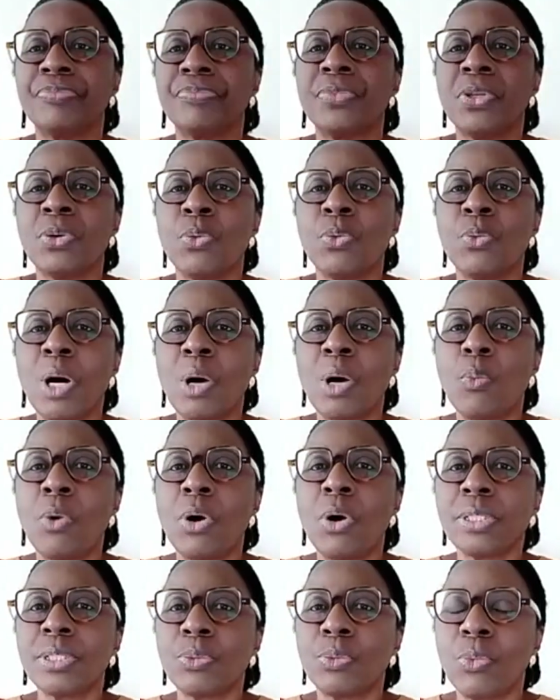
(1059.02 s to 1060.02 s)
Well,
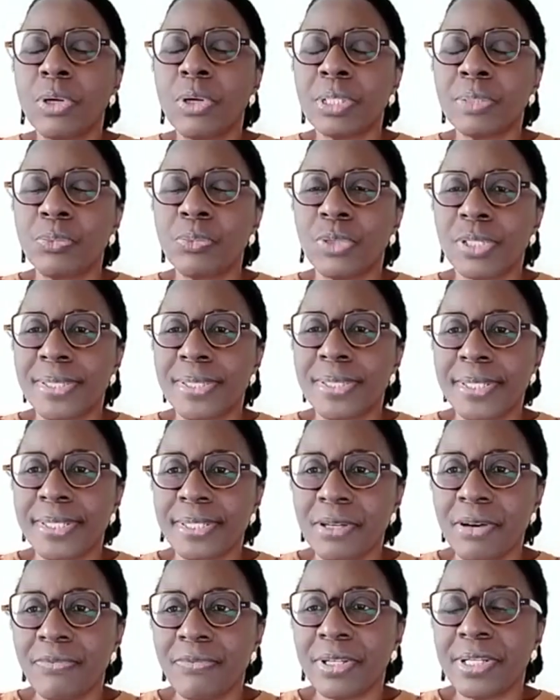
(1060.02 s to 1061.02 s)
what was
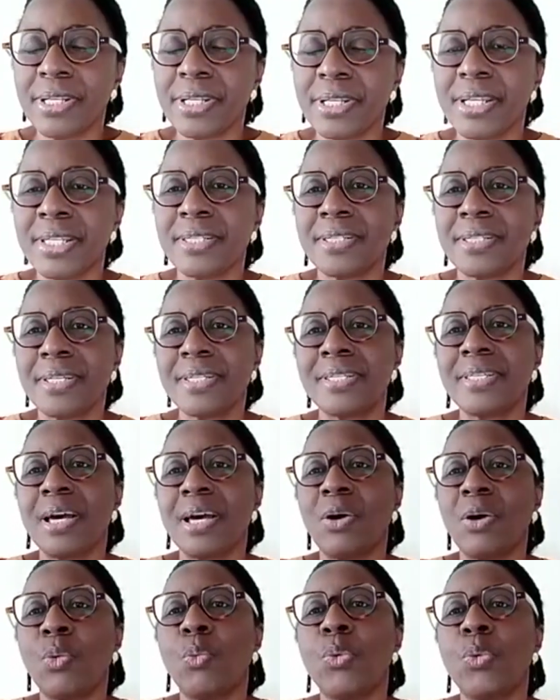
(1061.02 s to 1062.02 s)
discovered is that
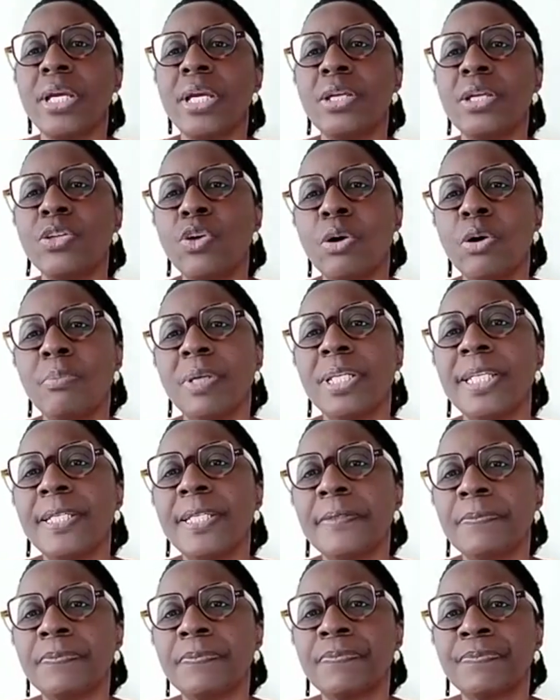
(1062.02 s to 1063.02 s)
we
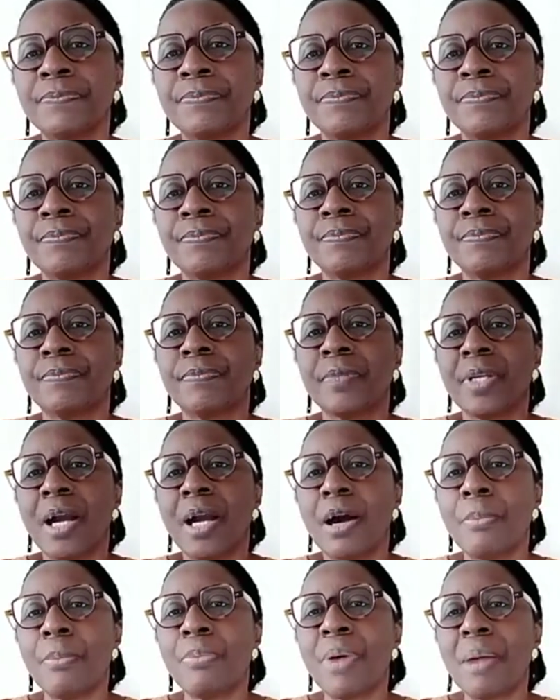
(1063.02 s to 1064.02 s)
normally, our
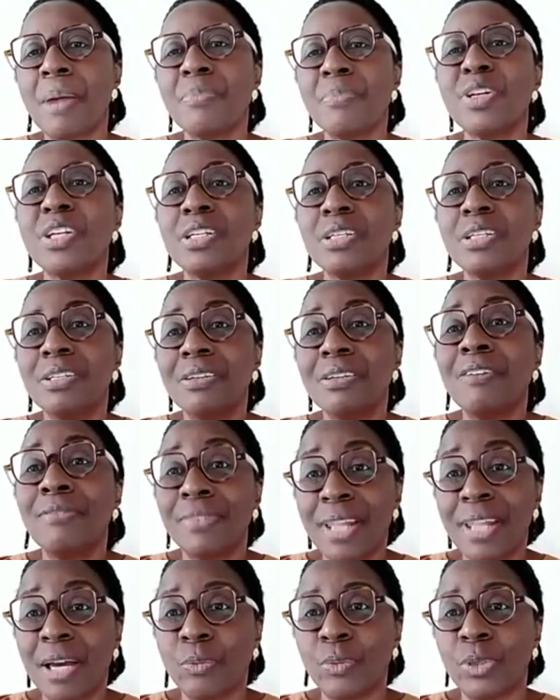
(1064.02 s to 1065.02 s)
primary love
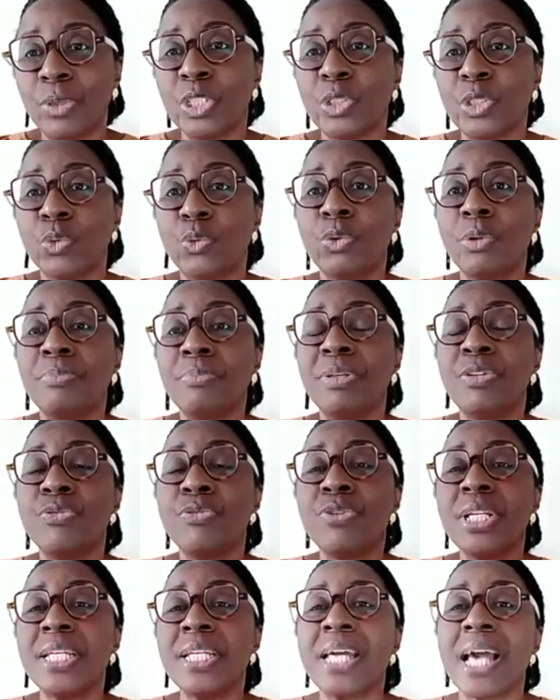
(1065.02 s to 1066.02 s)
language will be
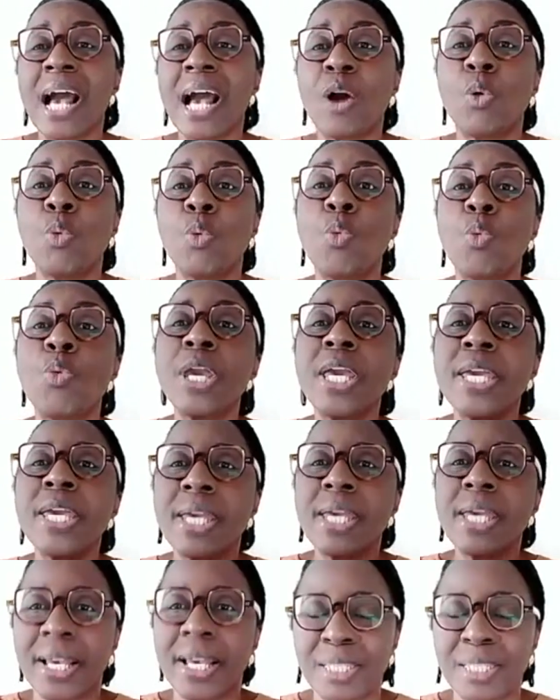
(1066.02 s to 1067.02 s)
really how we
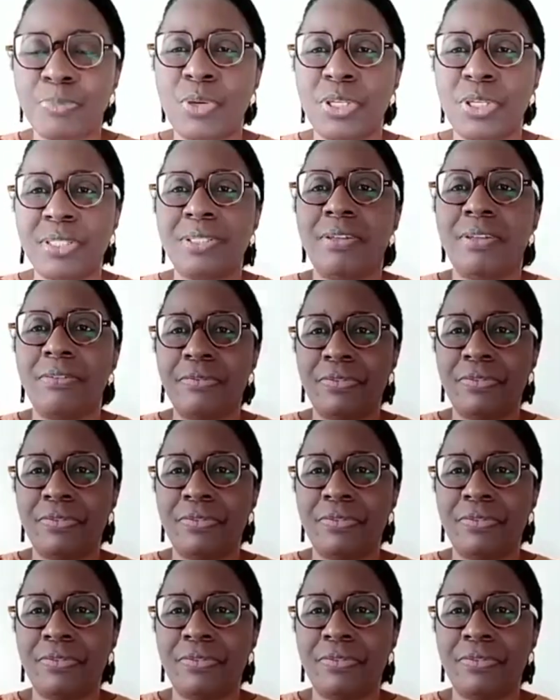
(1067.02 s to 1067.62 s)
express love.